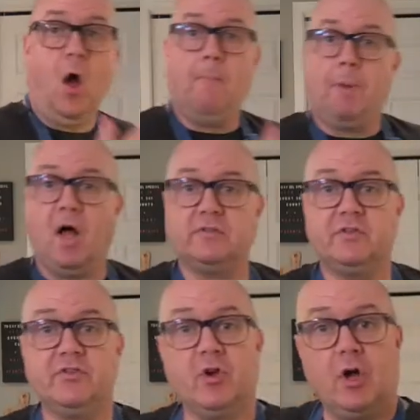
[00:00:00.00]
Pasta's
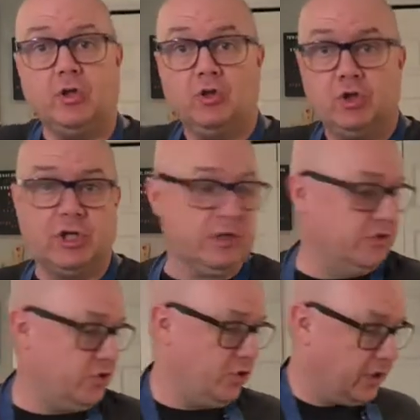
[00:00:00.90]
on, chicken's
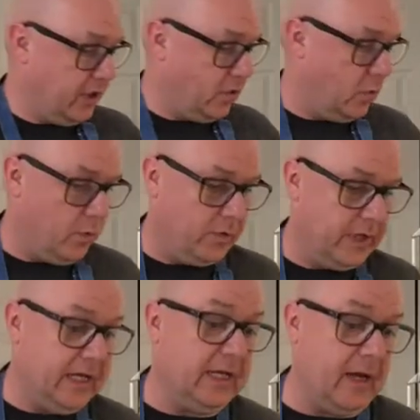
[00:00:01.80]
cooking. We're
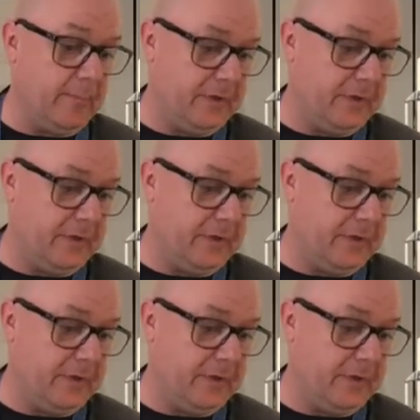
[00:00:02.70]
heating up